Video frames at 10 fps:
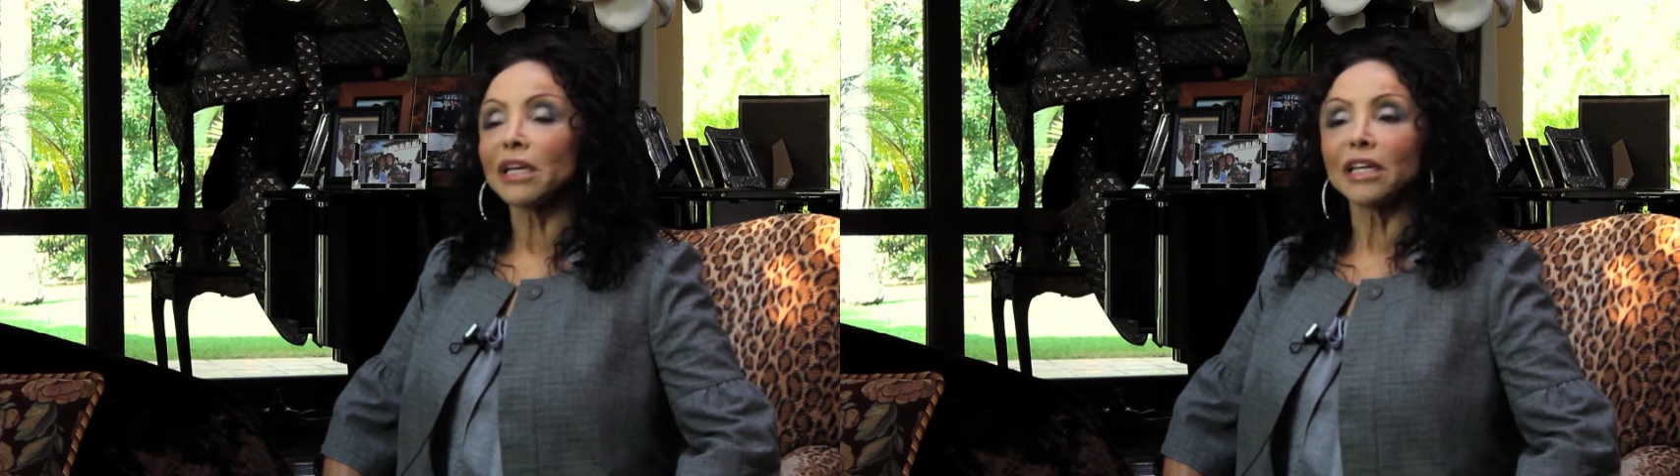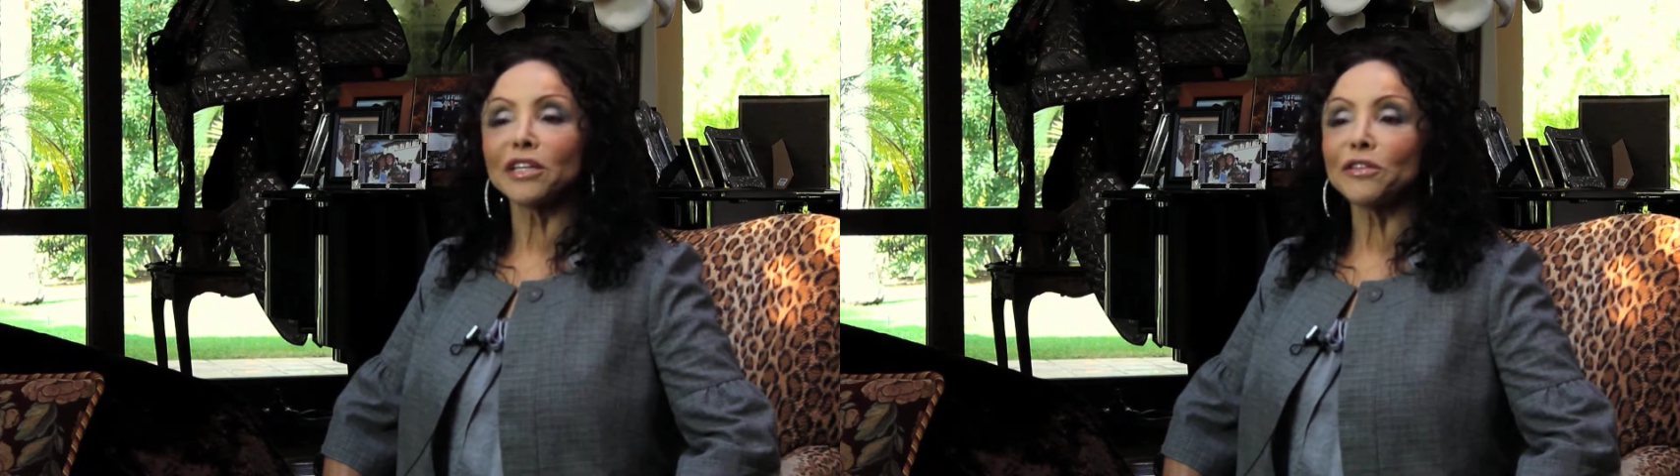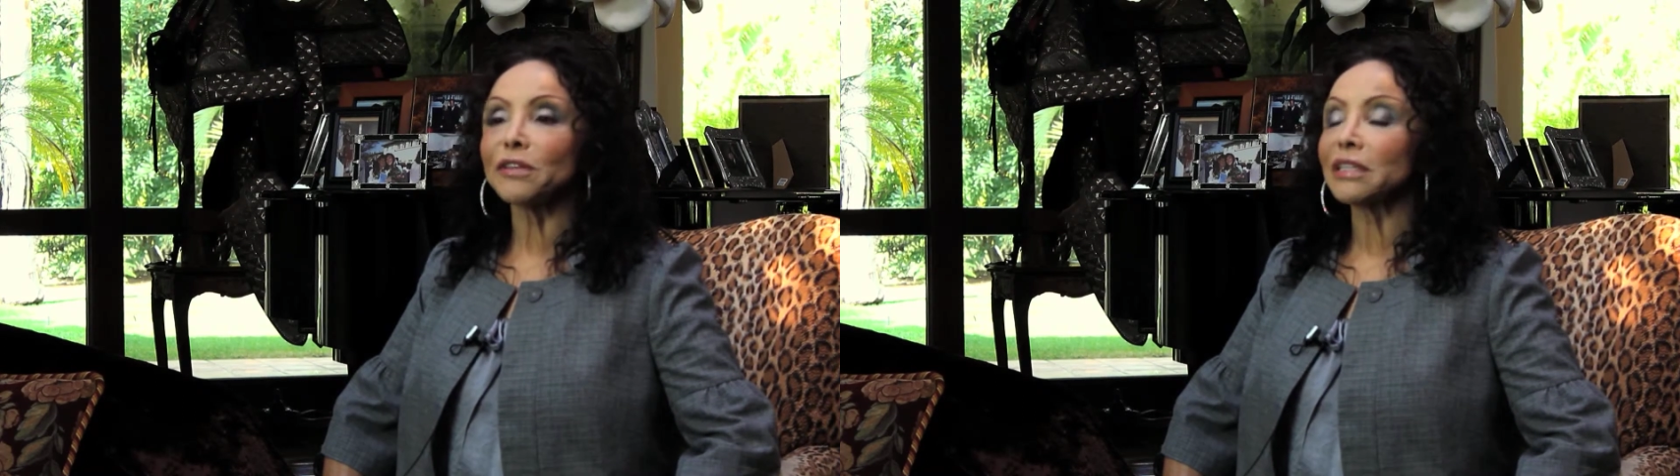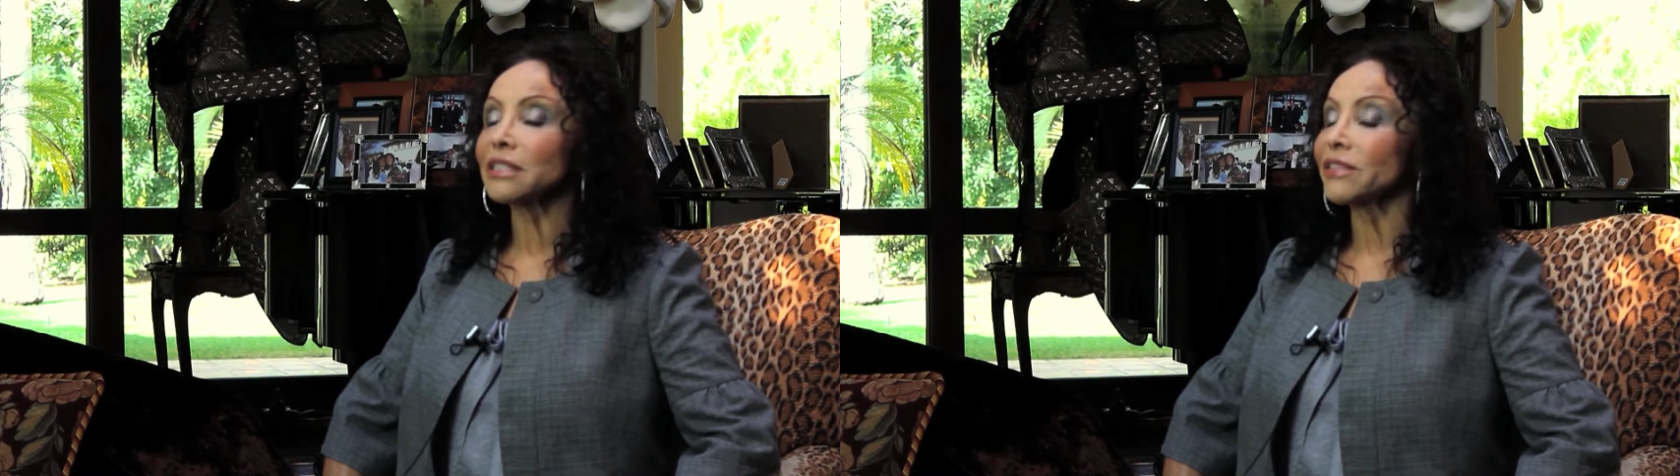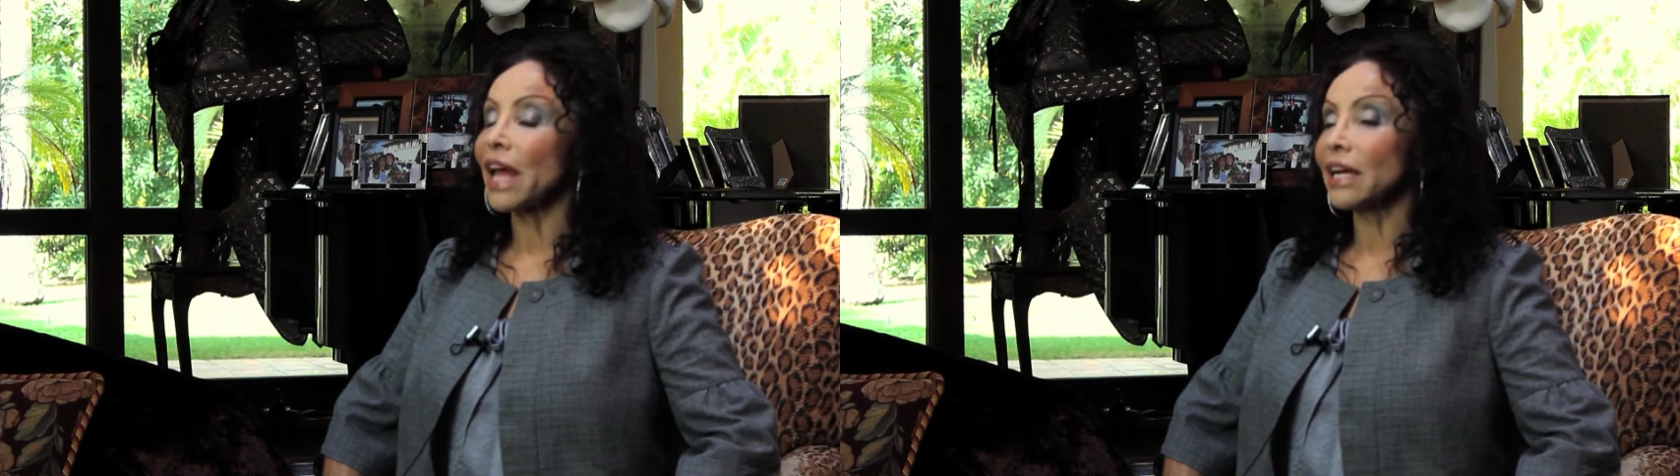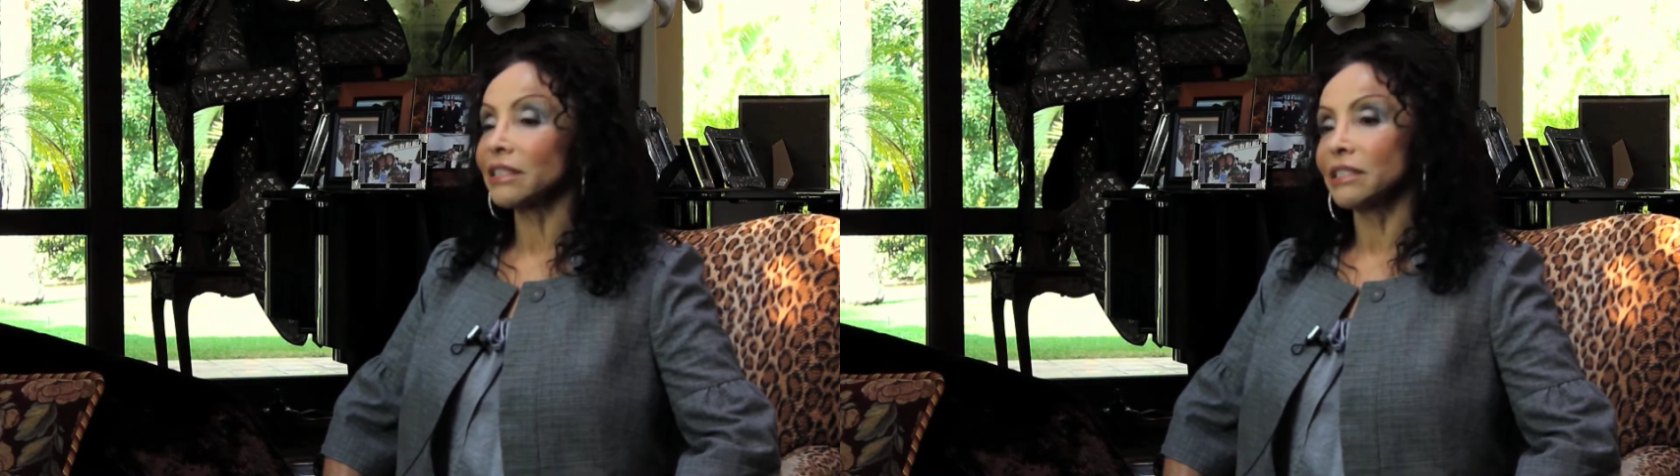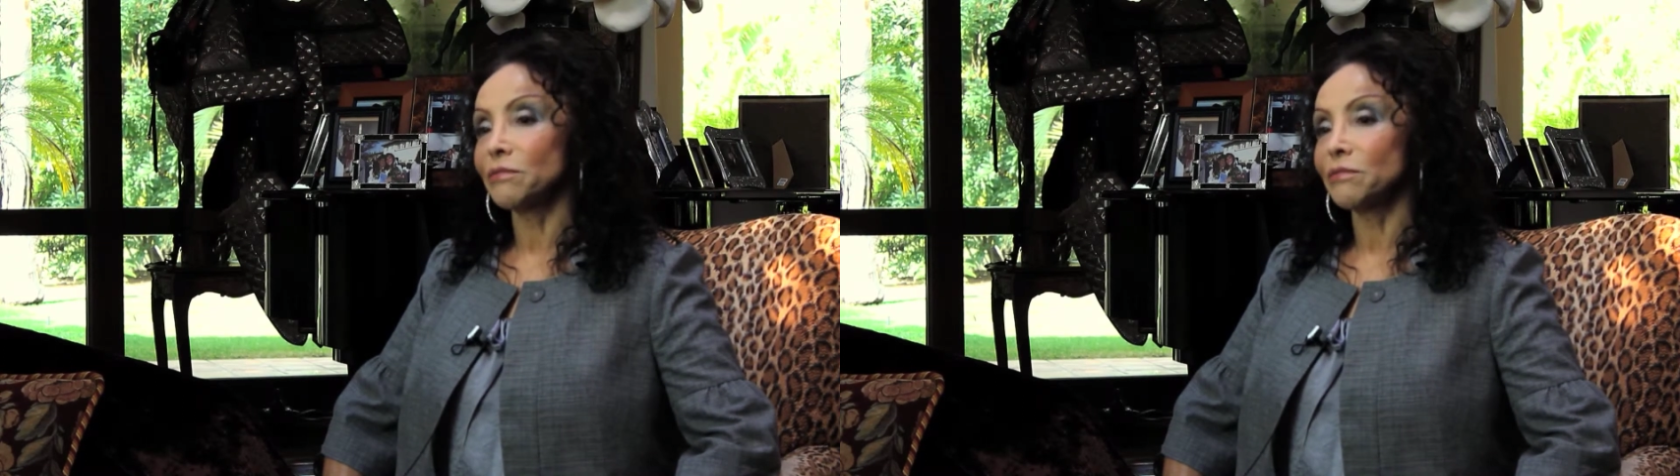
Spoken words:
he knew exactly